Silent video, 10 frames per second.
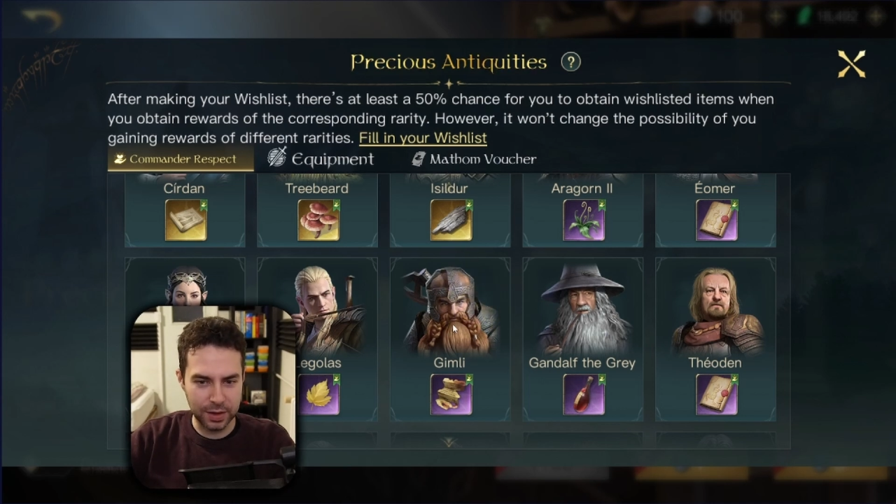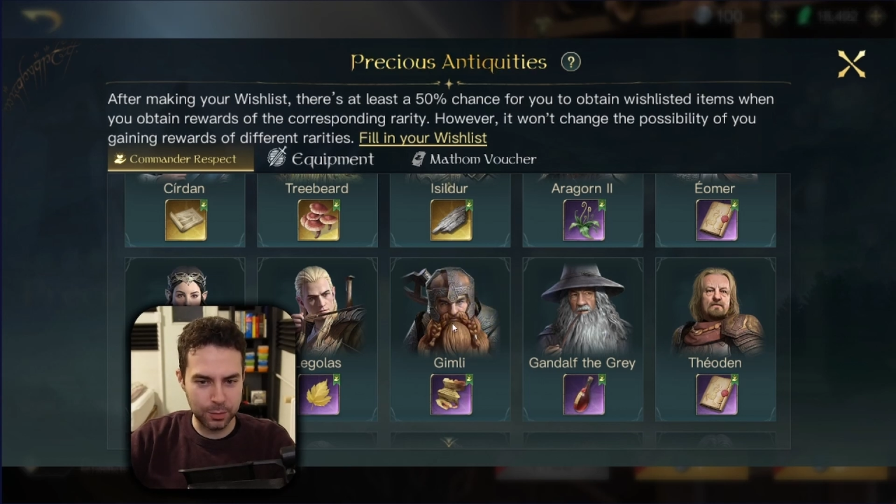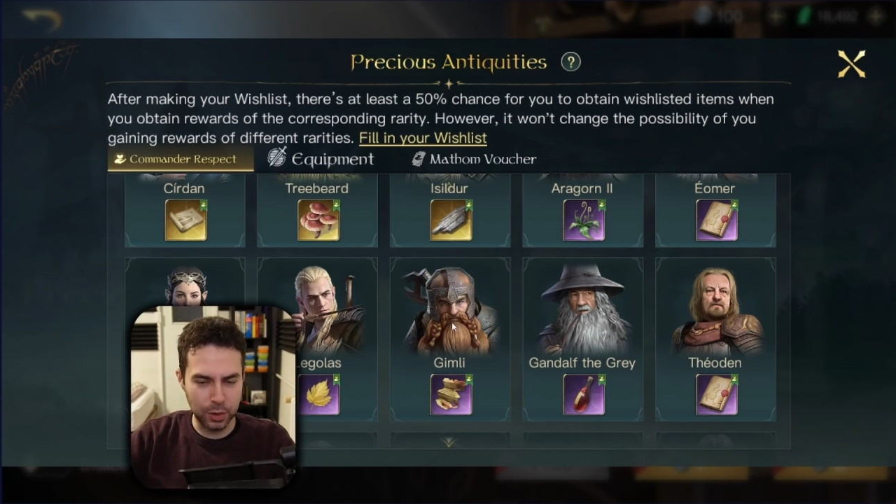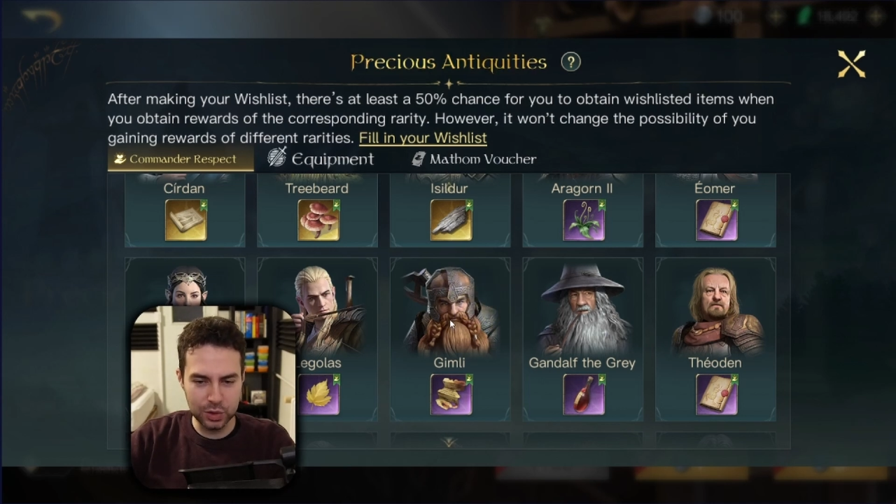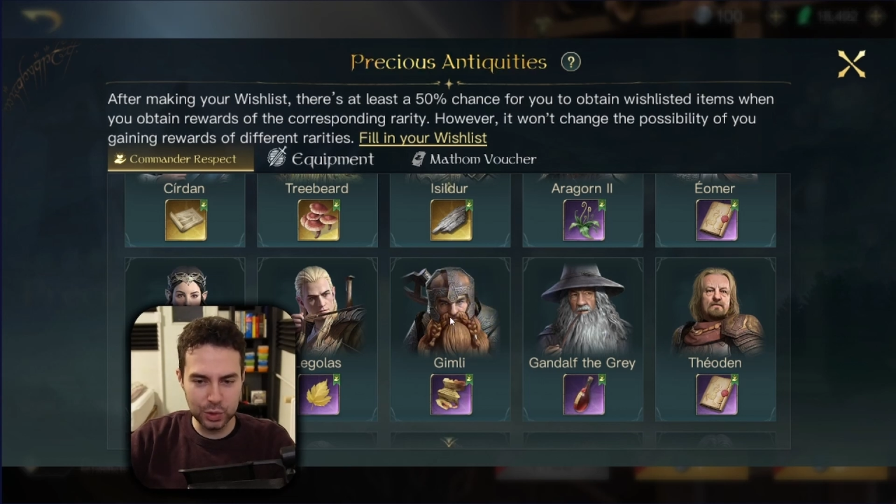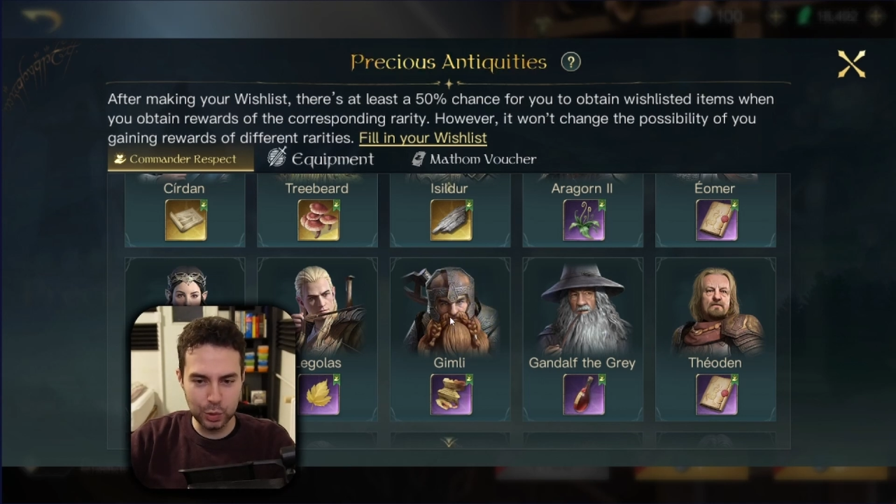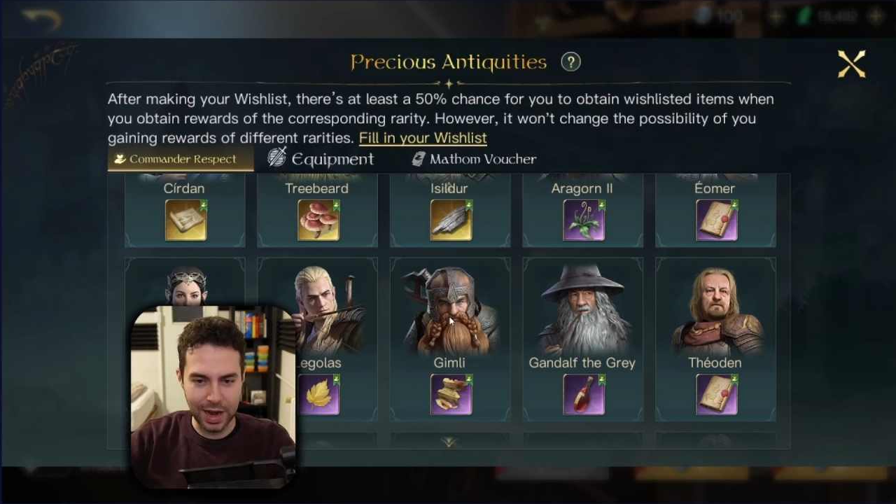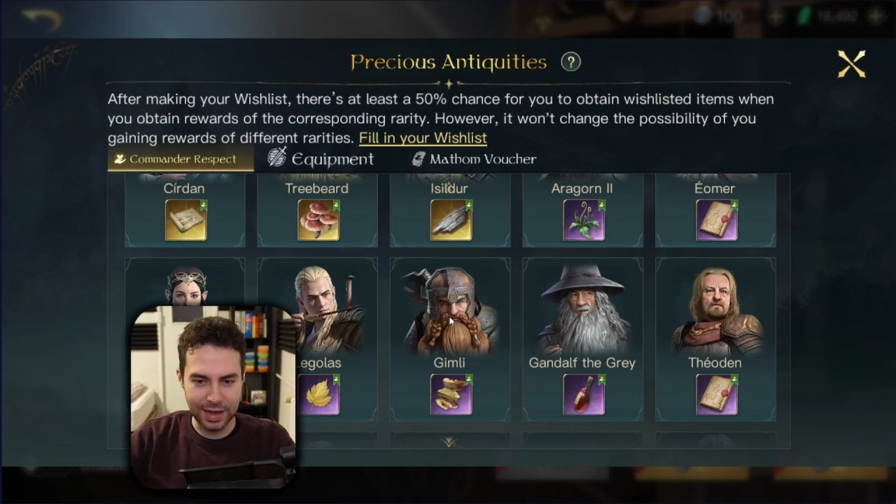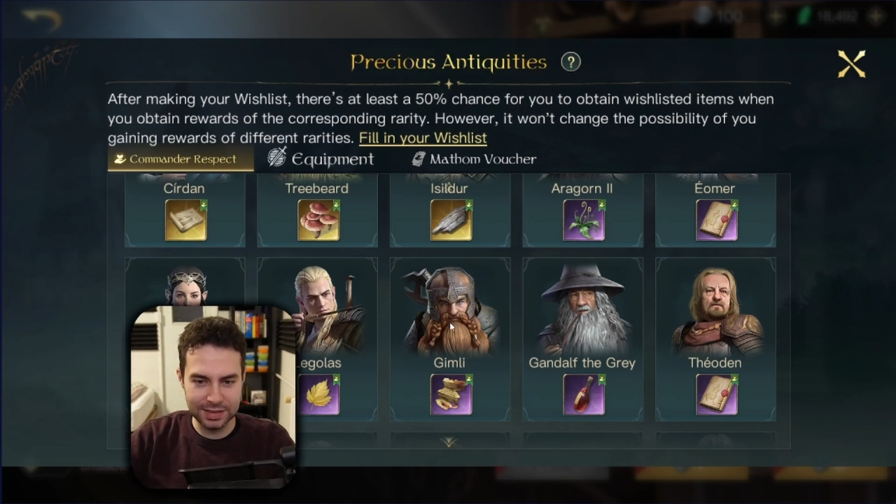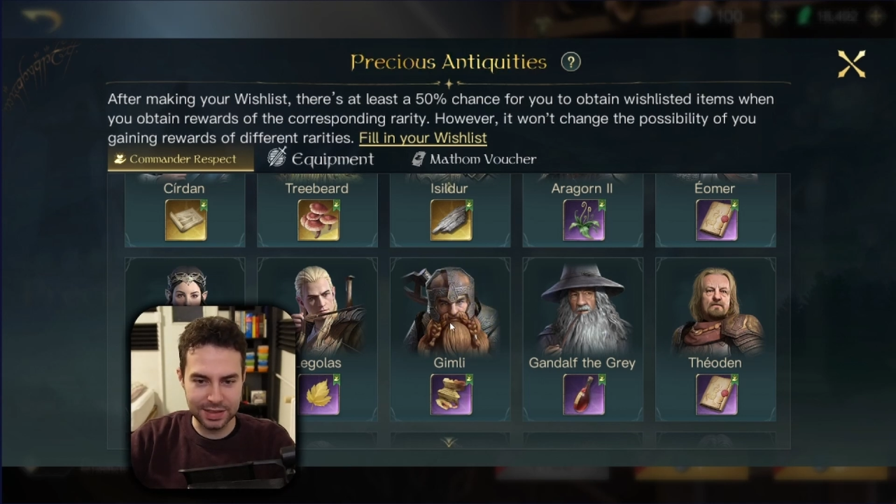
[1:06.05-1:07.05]
What do you
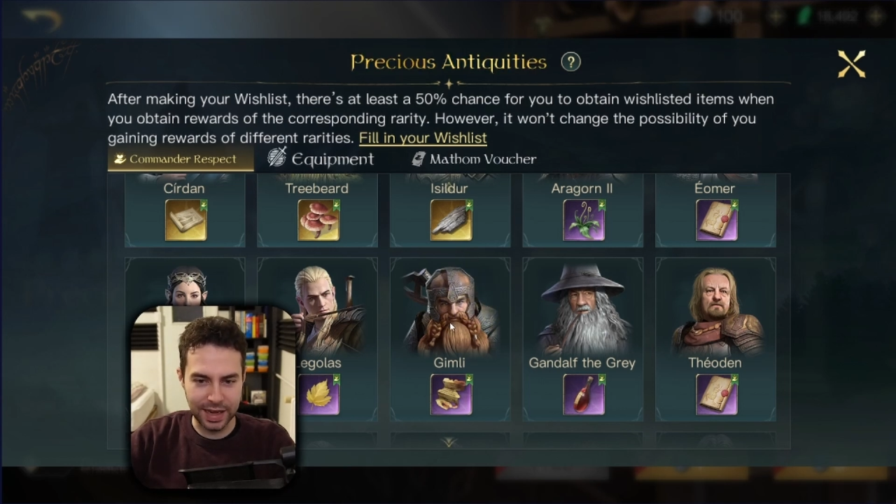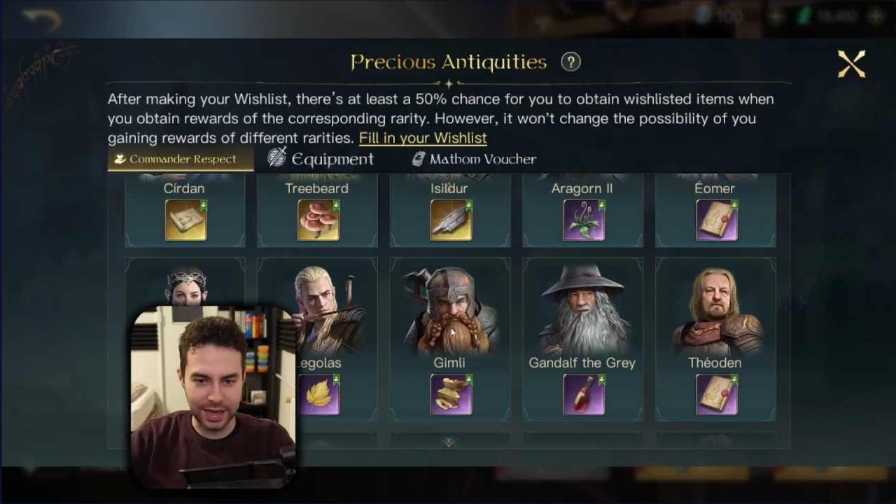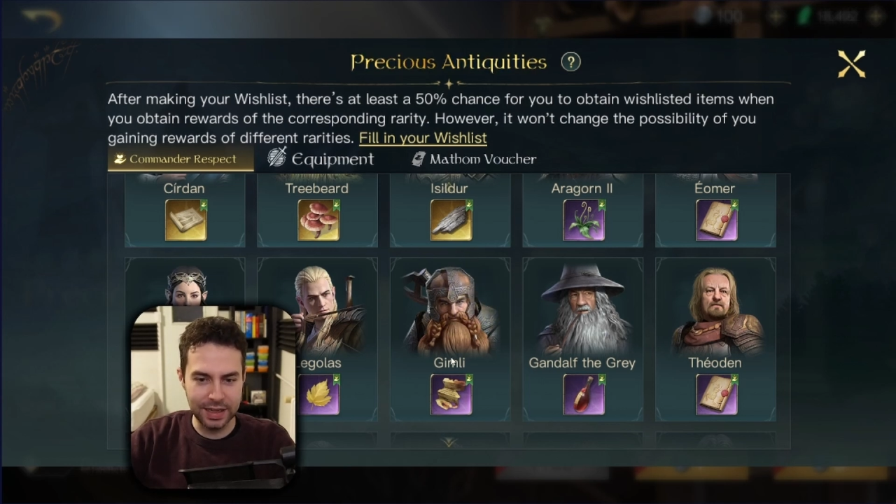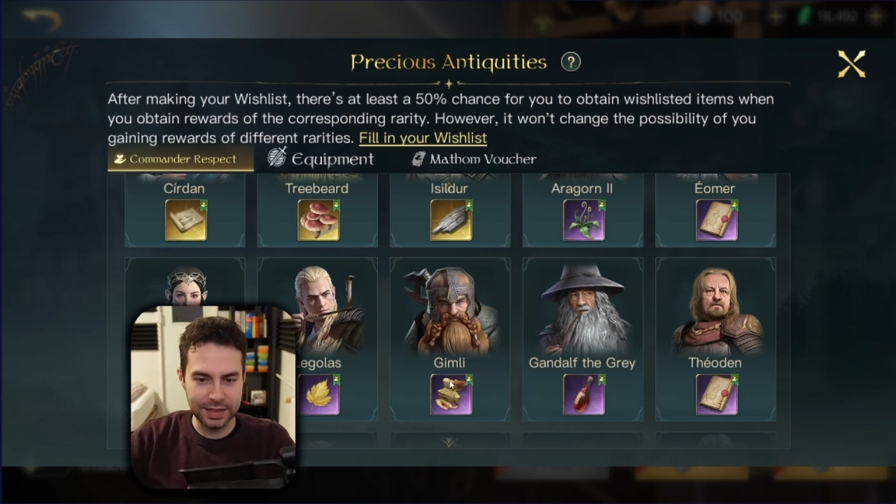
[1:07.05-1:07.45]
guys think?